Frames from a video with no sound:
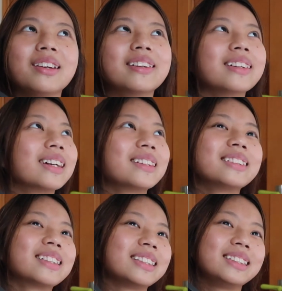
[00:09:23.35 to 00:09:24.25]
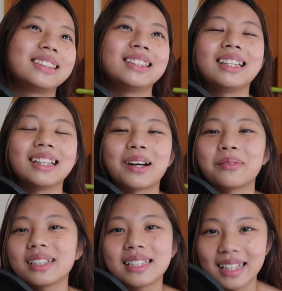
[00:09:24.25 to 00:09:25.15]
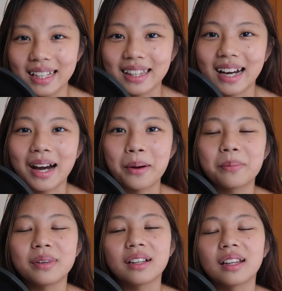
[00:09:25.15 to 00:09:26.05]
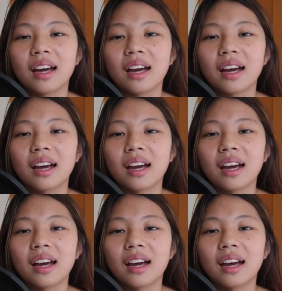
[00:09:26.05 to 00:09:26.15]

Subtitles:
I'm not going to do anything. I'm not saying that, but